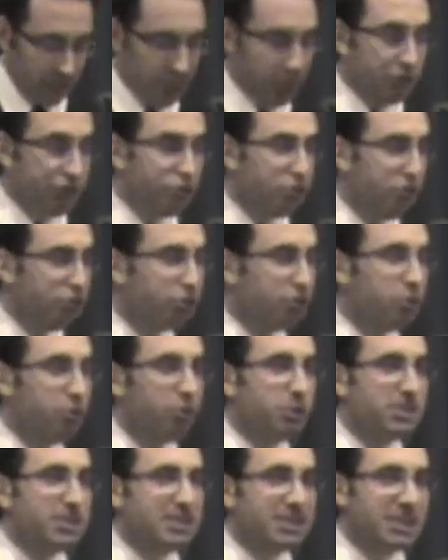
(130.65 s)
The Trojan
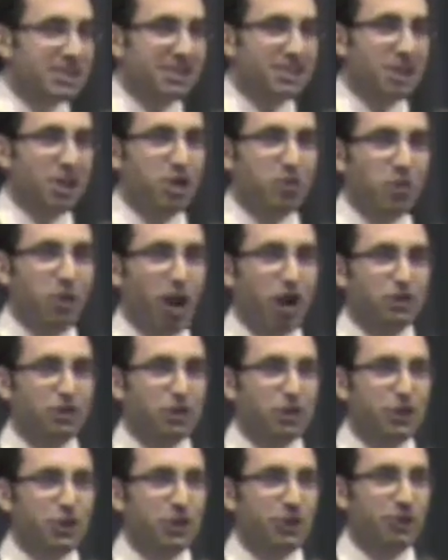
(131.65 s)
horse sits there
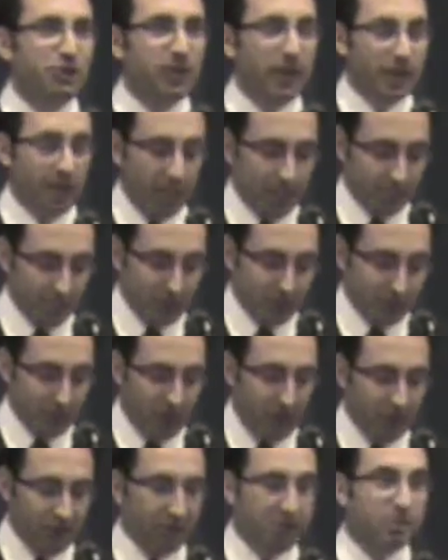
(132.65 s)
watching you, and Mr.
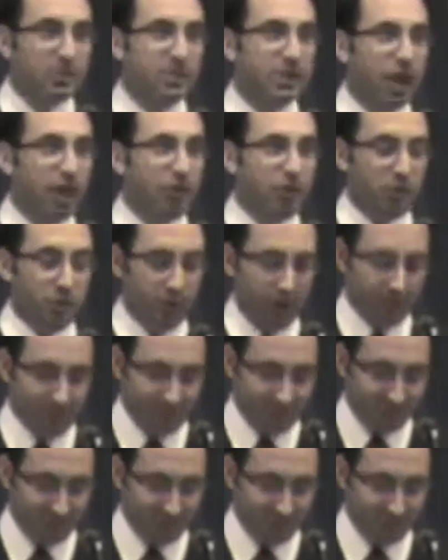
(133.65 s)
Narco is everywhere.